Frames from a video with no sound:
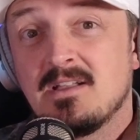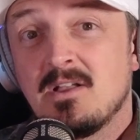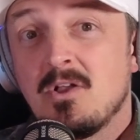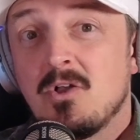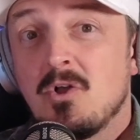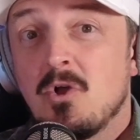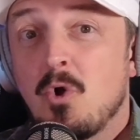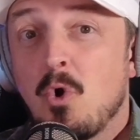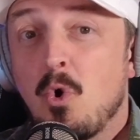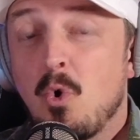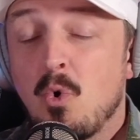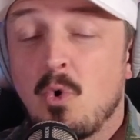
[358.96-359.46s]

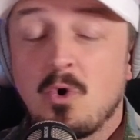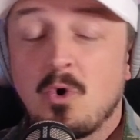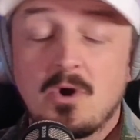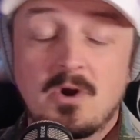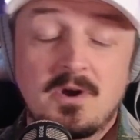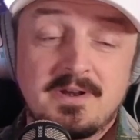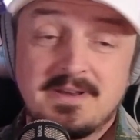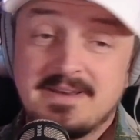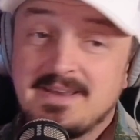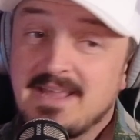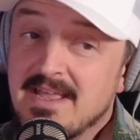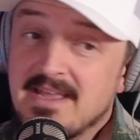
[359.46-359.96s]
or
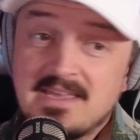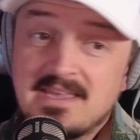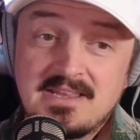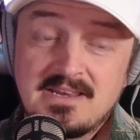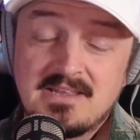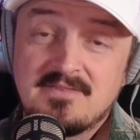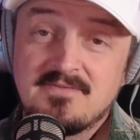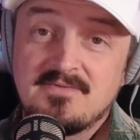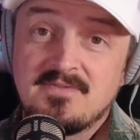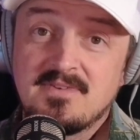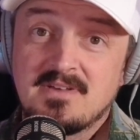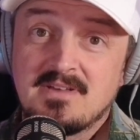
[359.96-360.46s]
negative
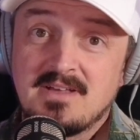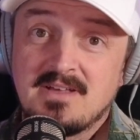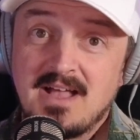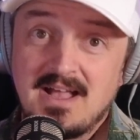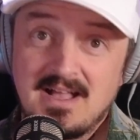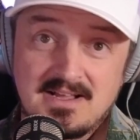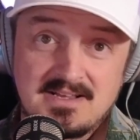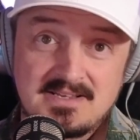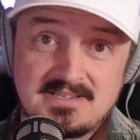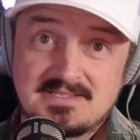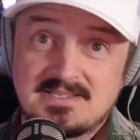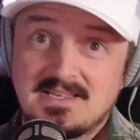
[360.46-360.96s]

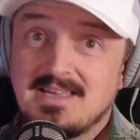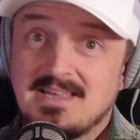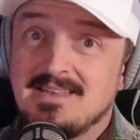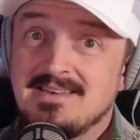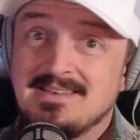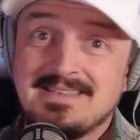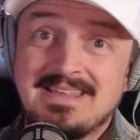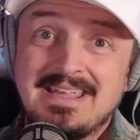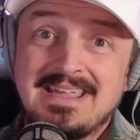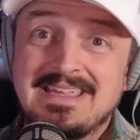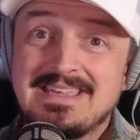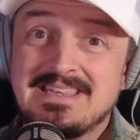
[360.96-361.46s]
X and
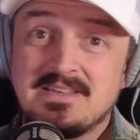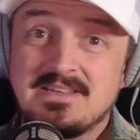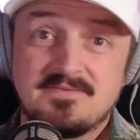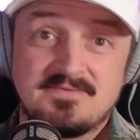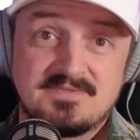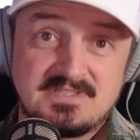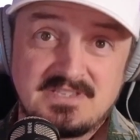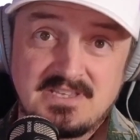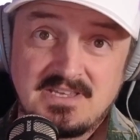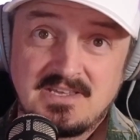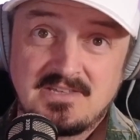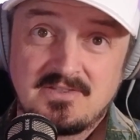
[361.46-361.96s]
negative
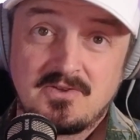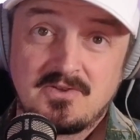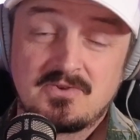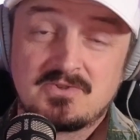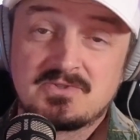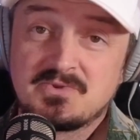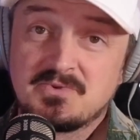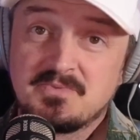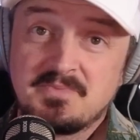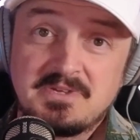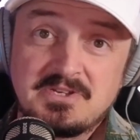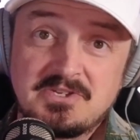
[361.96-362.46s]
Z, those
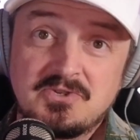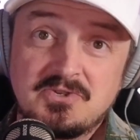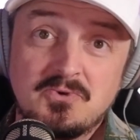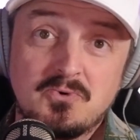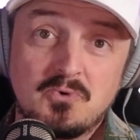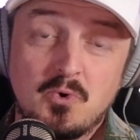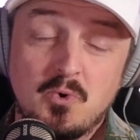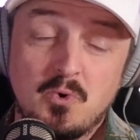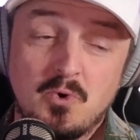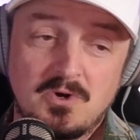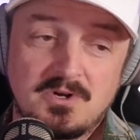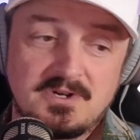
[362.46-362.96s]
would be 2
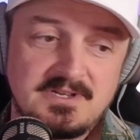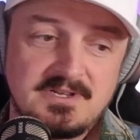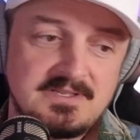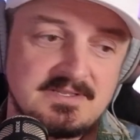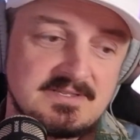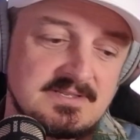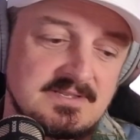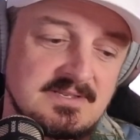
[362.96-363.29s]
coordinates.